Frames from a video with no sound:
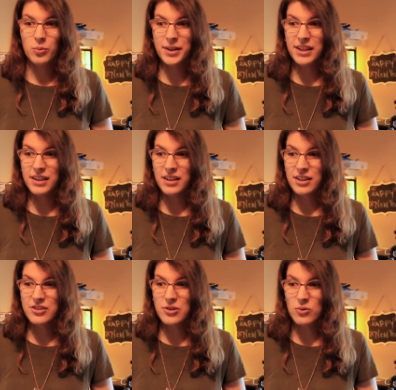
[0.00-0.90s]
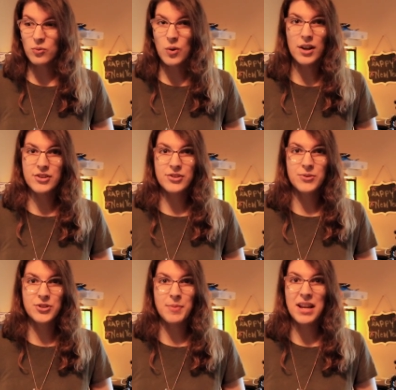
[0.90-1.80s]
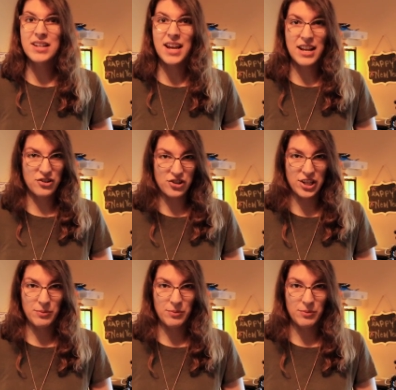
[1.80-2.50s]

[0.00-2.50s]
We don't want to spend energy.